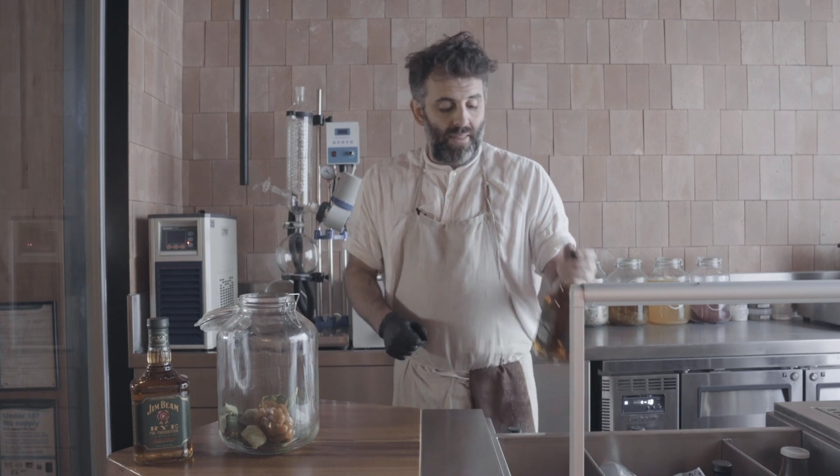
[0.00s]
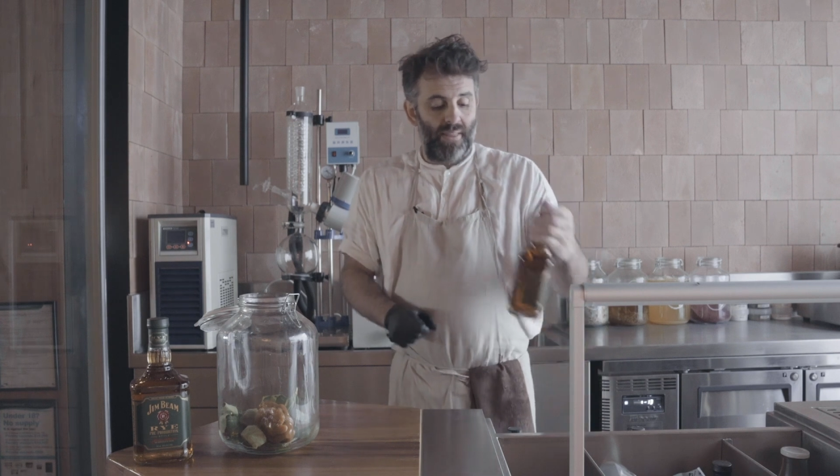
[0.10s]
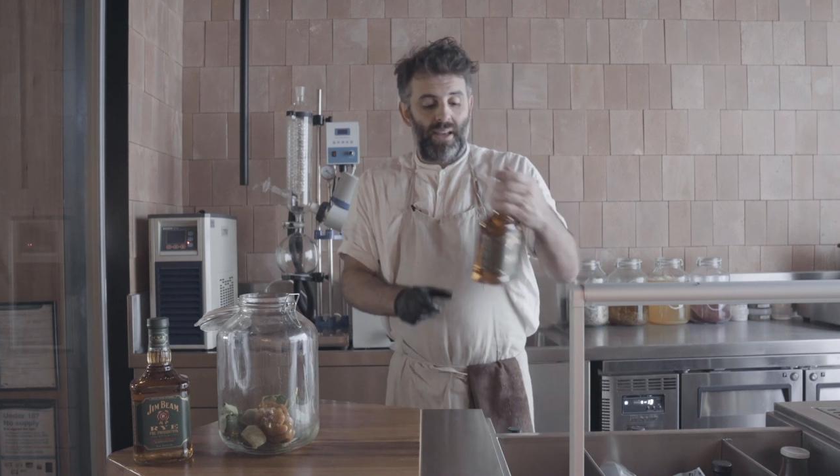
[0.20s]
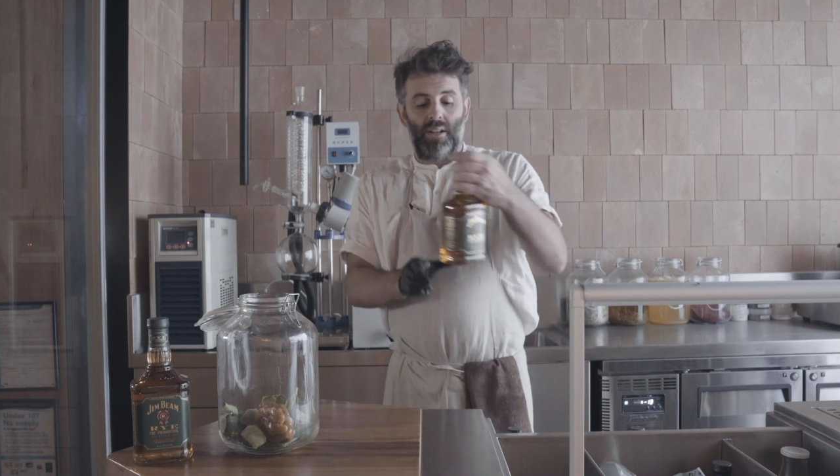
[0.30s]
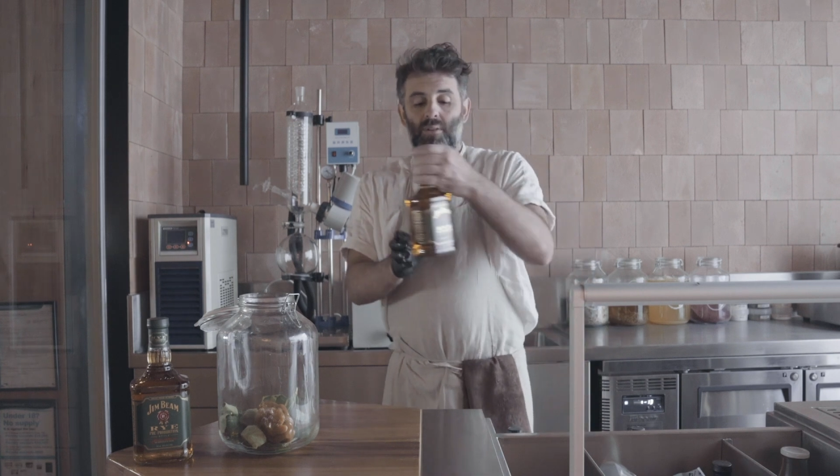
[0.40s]

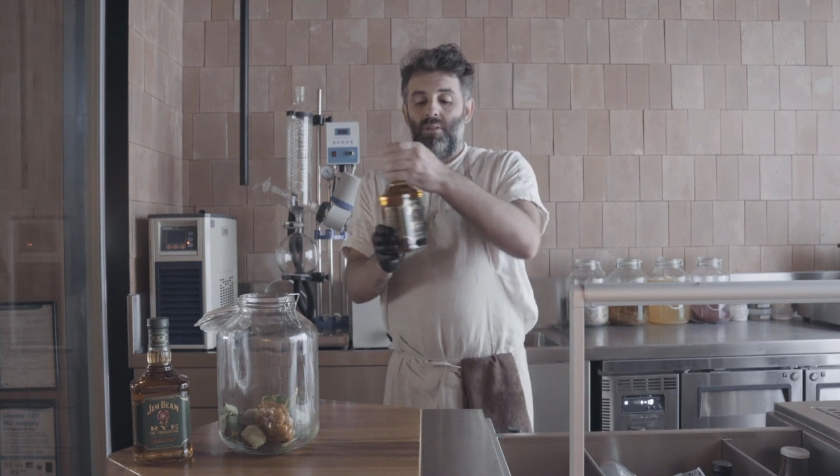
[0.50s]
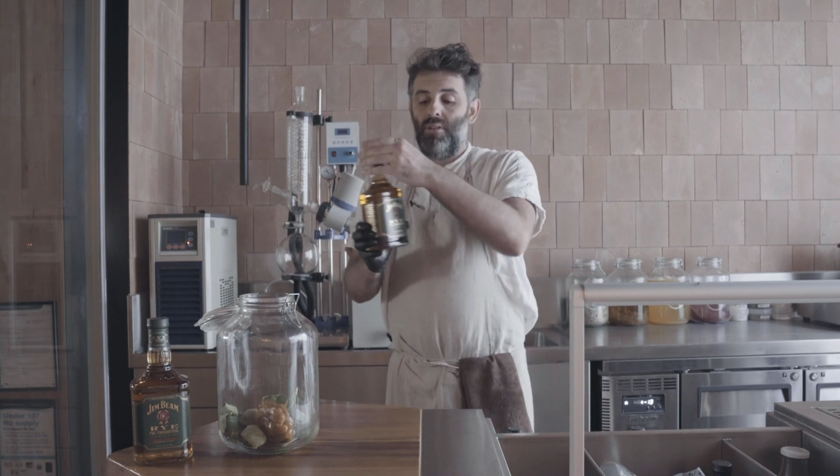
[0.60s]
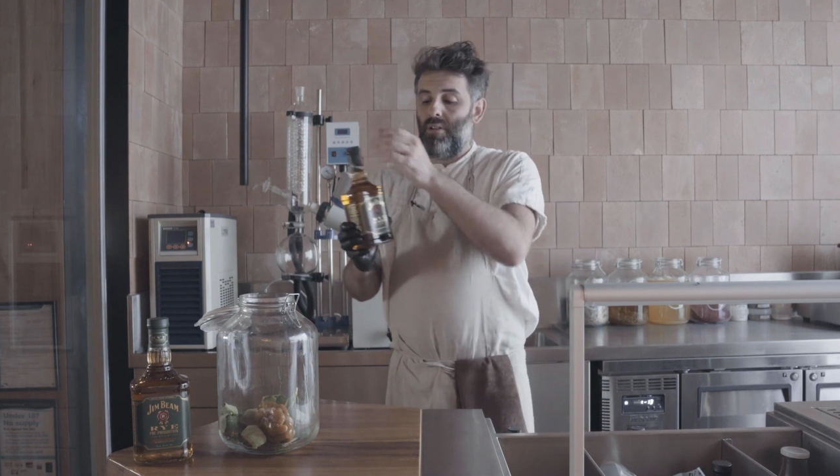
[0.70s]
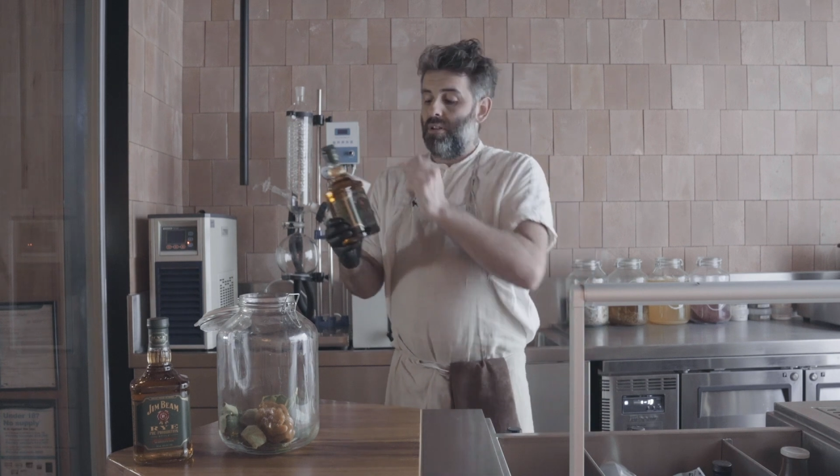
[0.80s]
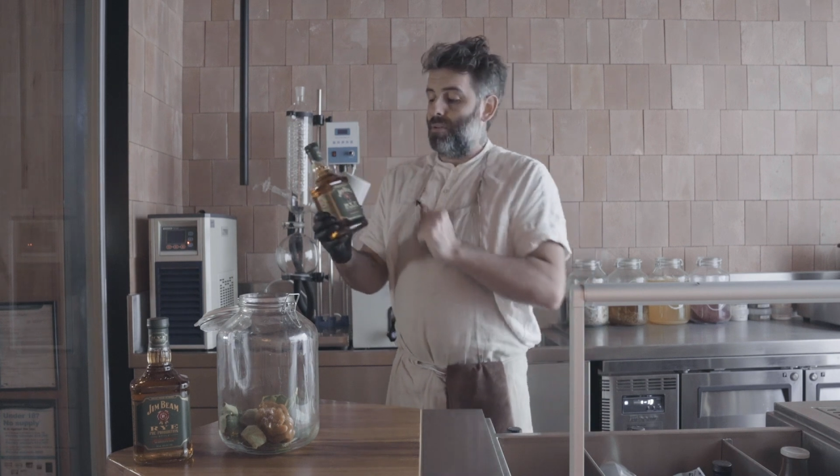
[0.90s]
And
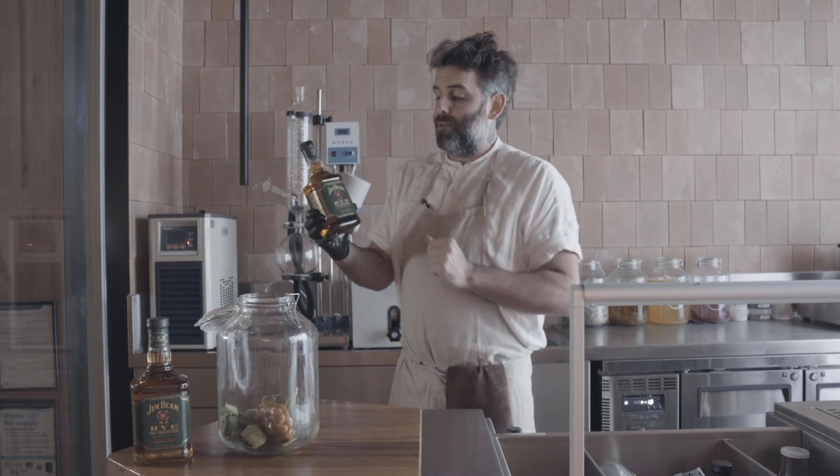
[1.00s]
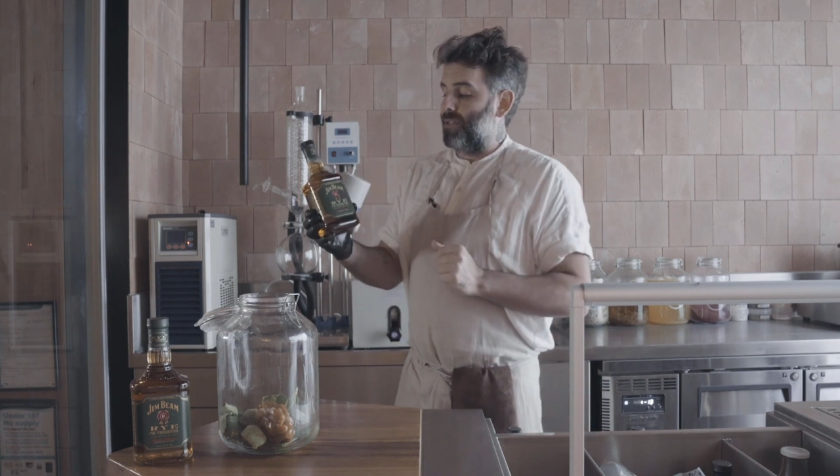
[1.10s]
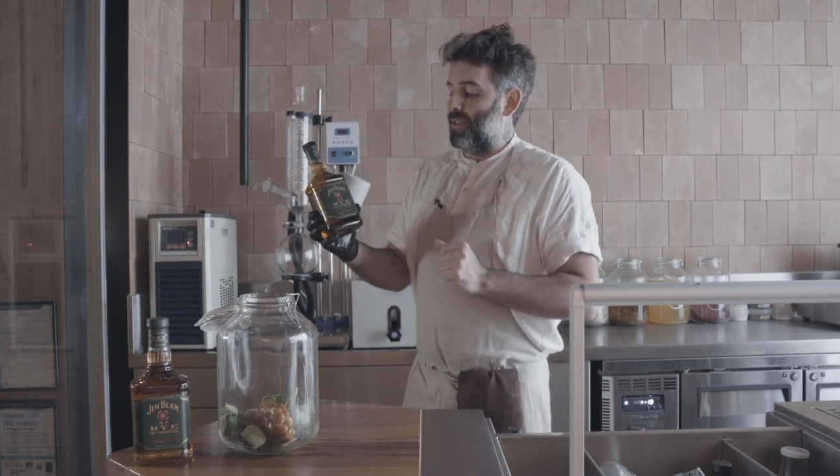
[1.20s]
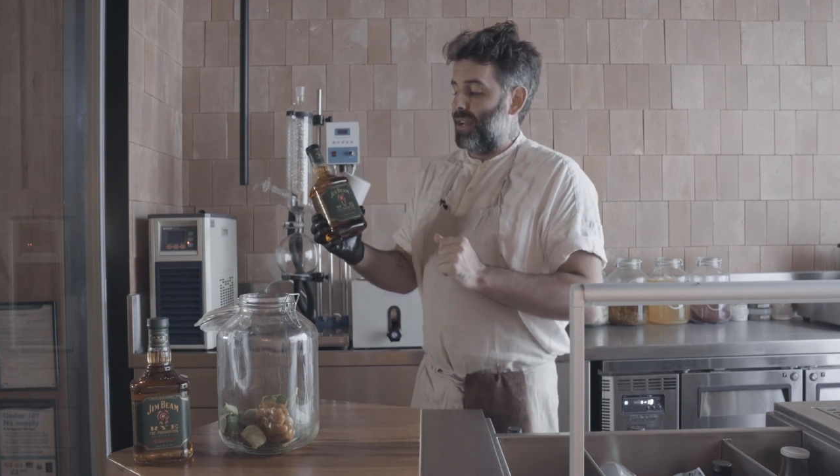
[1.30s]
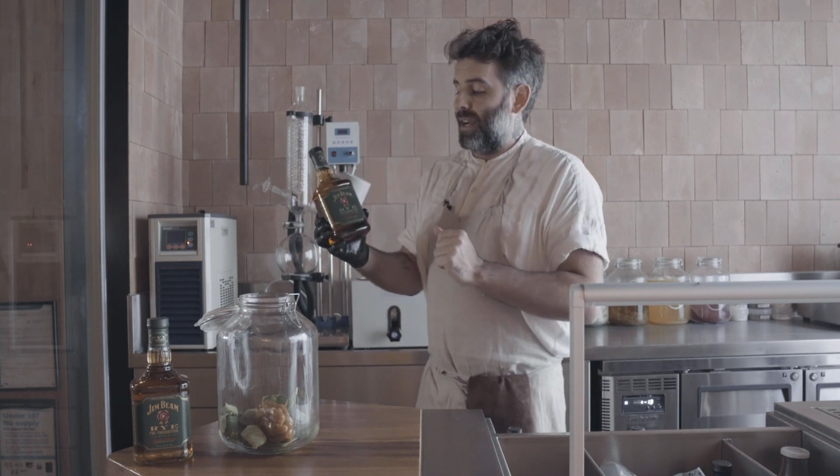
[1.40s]
then
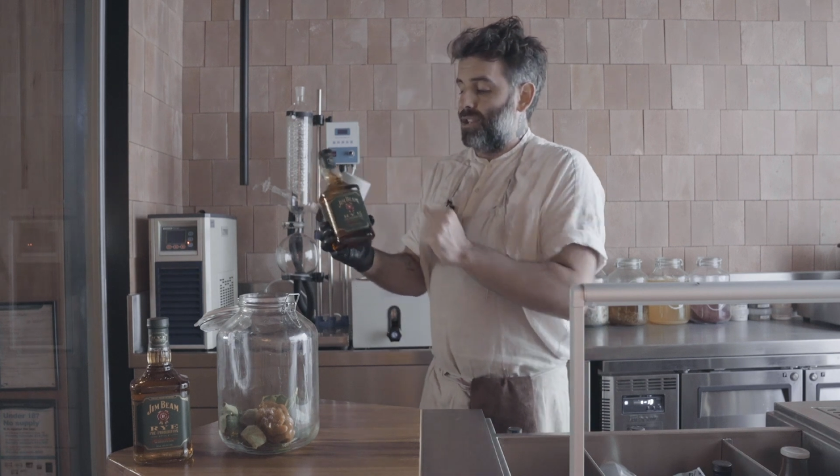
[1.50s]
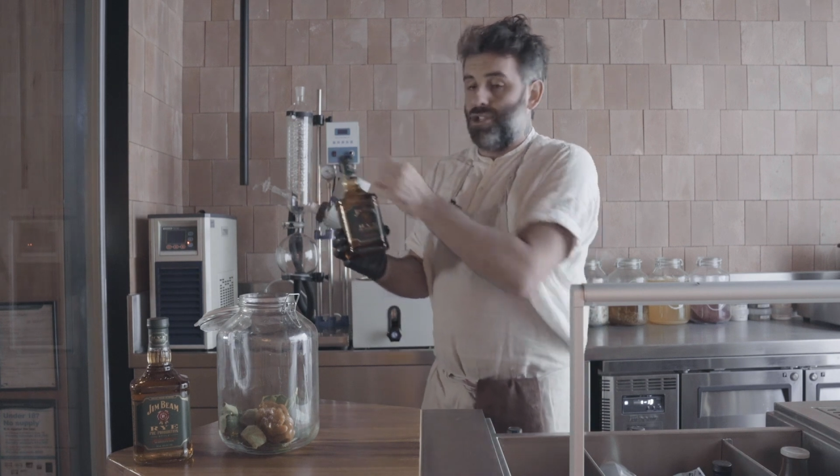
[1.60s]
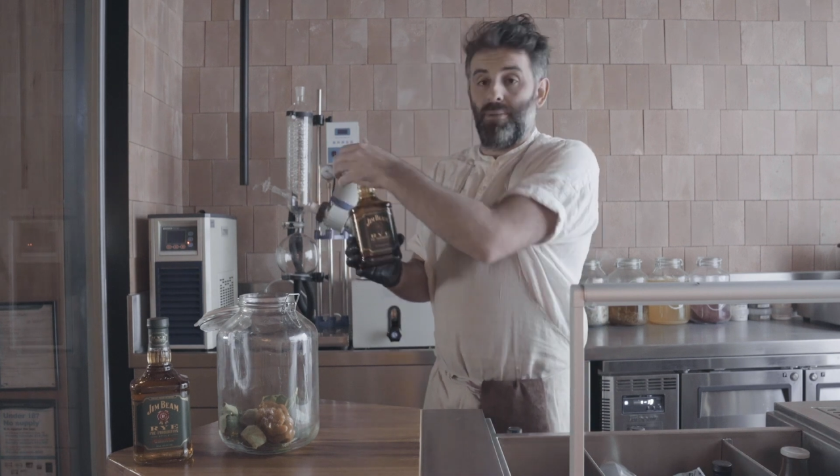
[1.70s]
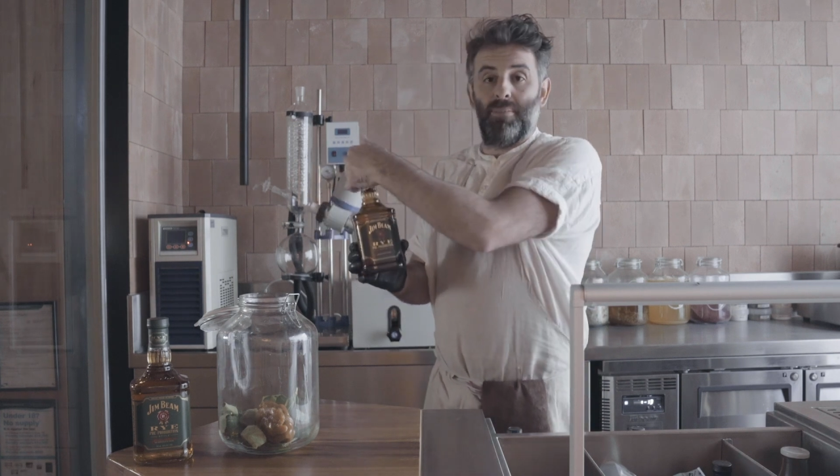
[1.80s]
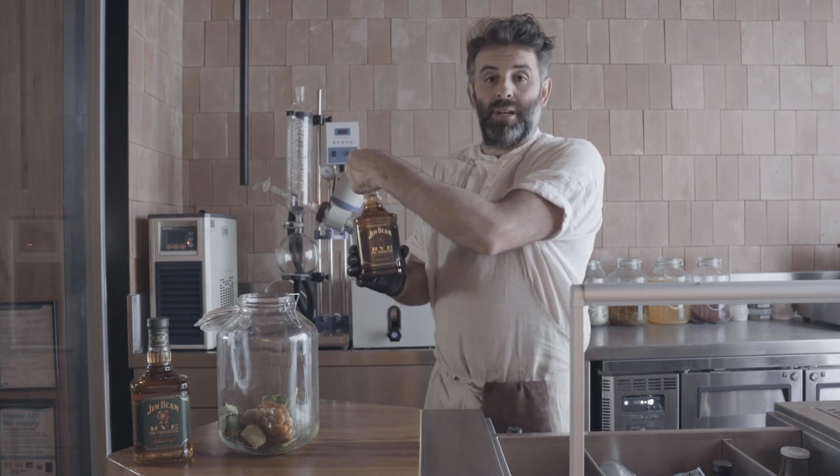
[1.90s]
we've got
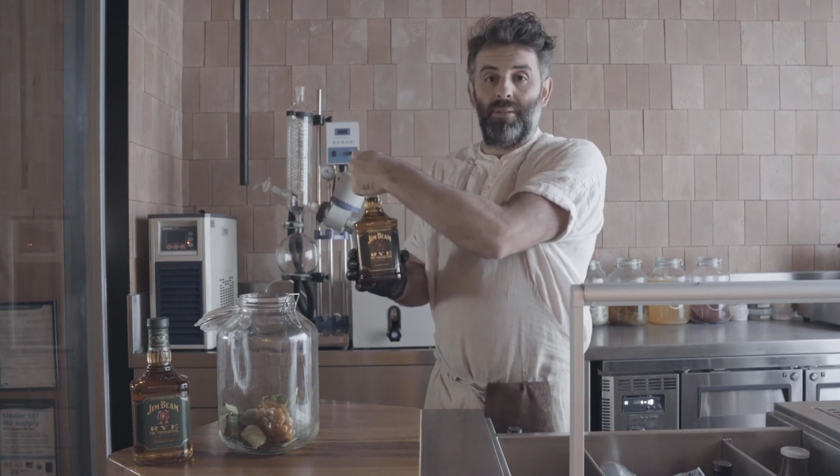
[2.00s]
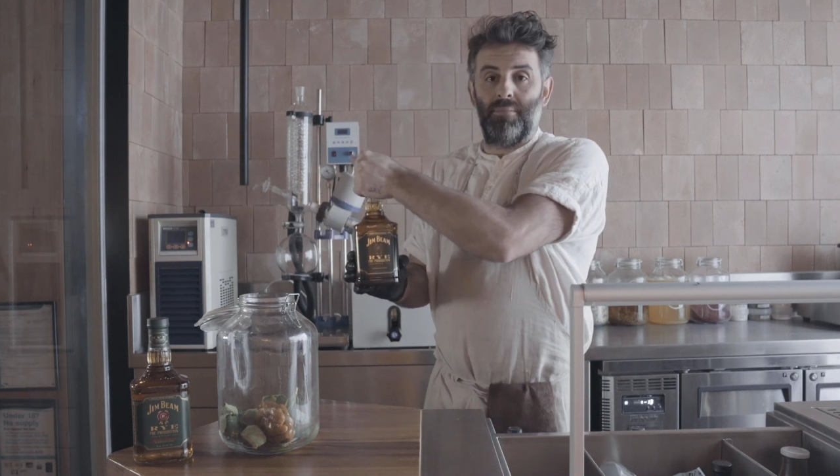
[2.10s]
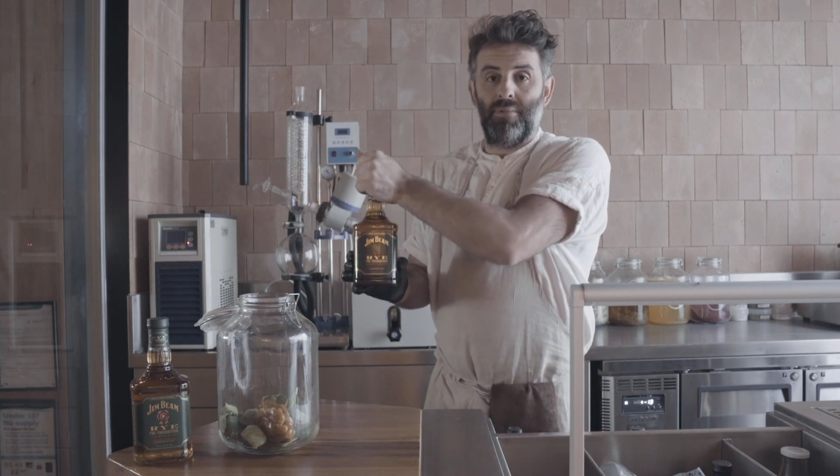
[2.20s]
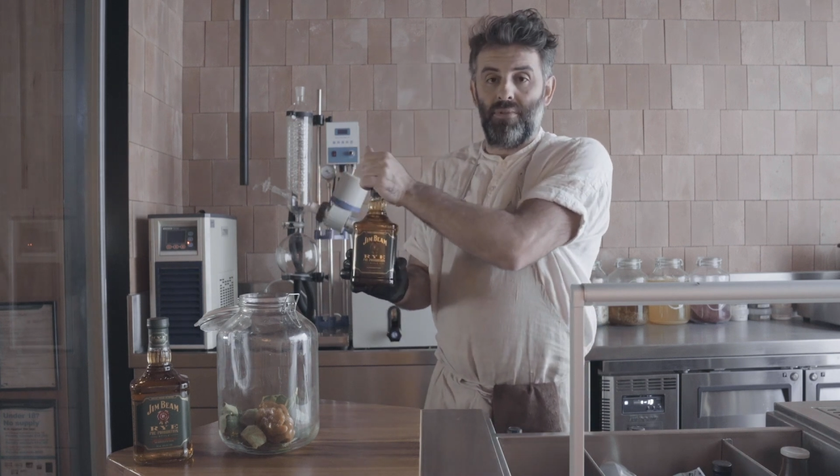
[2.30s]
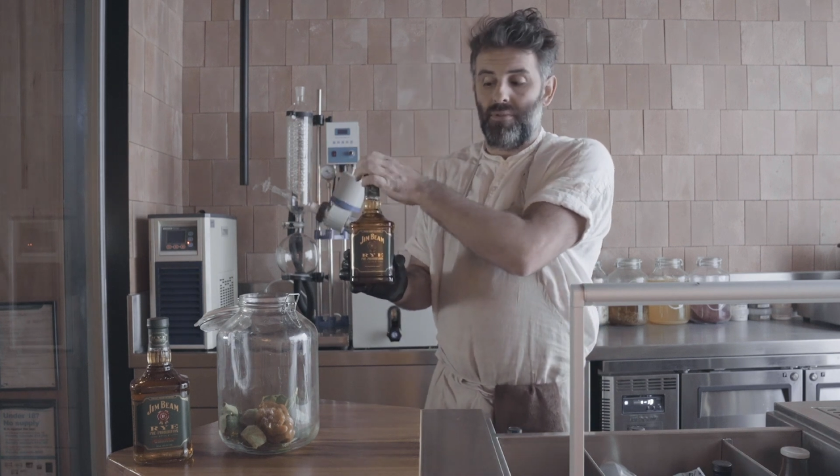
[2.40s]
our Jim
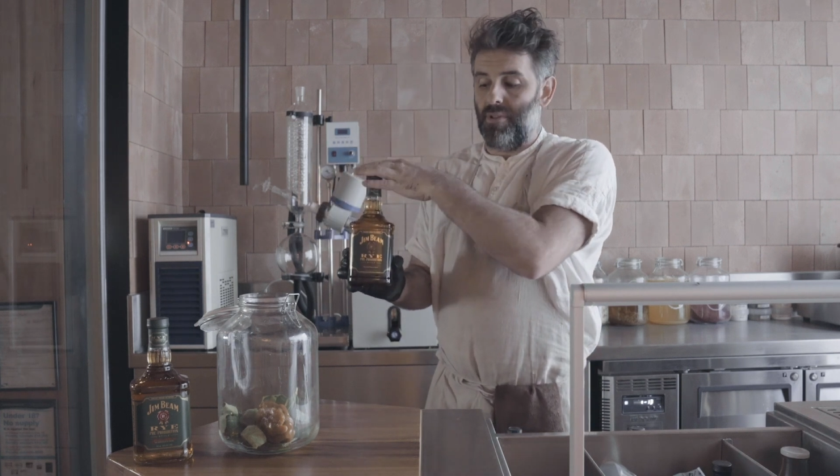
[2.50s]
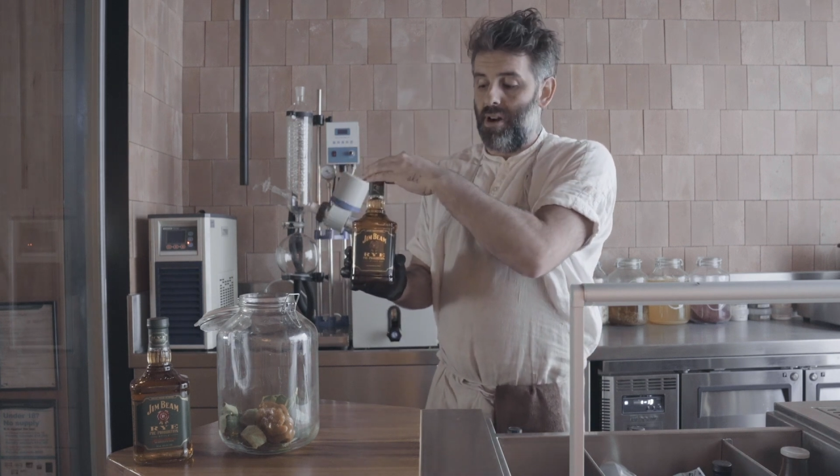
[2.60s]
Beam